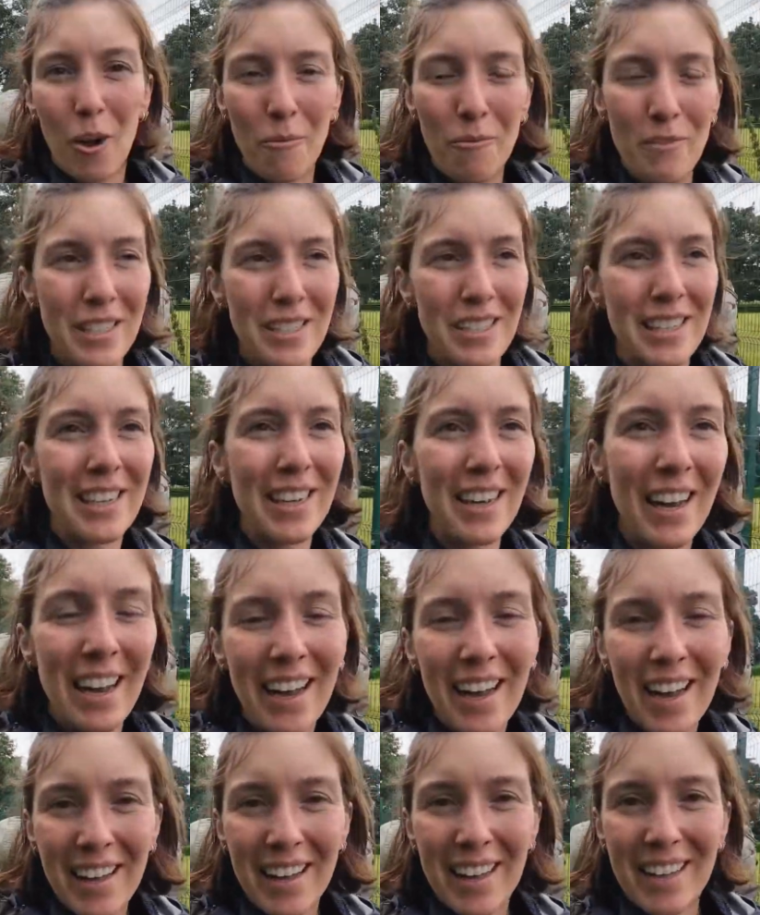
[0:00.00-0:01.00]
Obviously
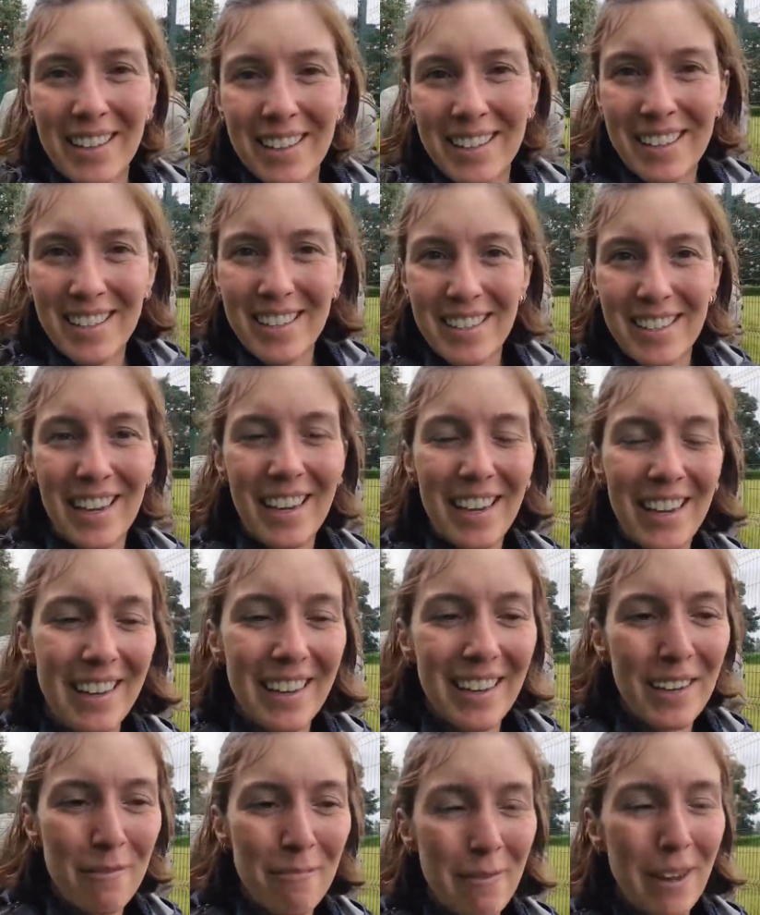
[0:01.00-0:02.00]
this is
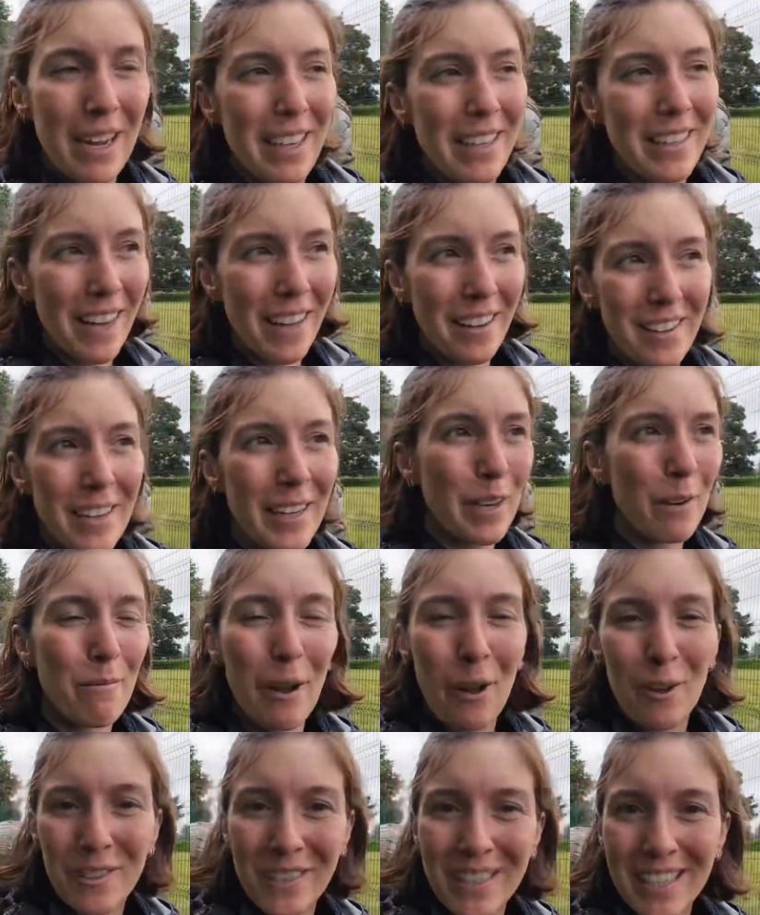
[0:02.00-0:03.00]
nothing
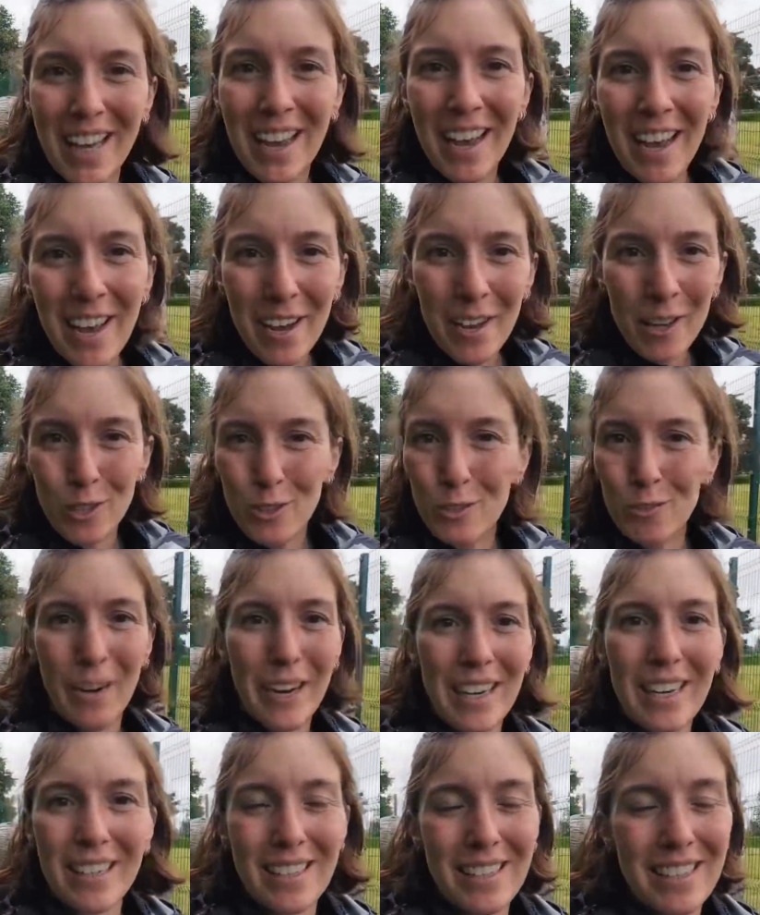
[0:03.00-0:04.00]
about the
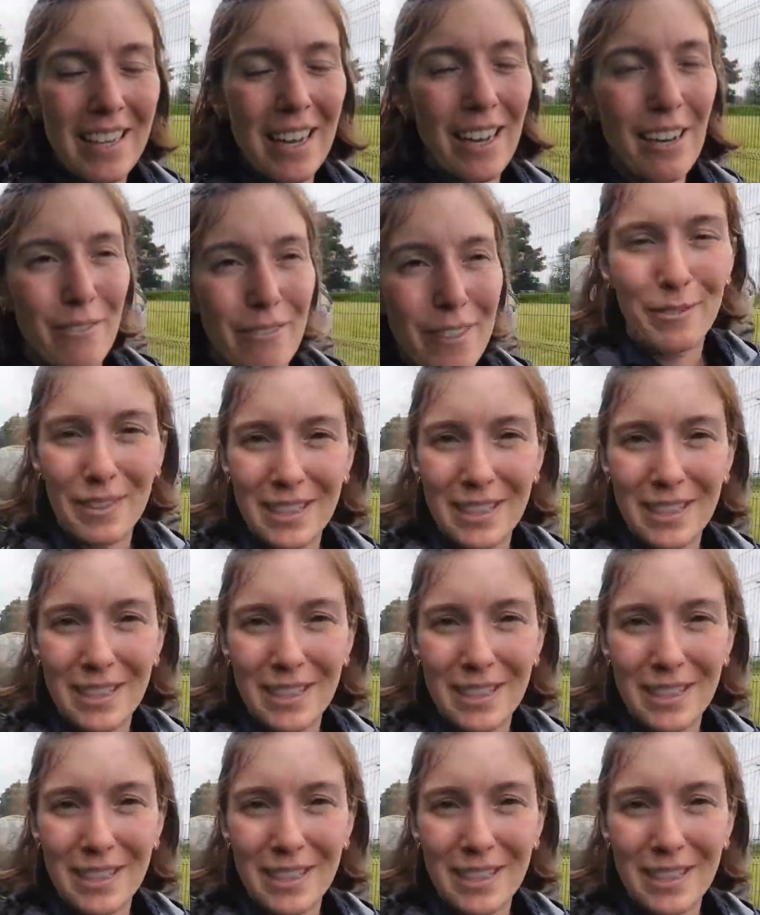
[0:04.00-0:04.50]
trail itself.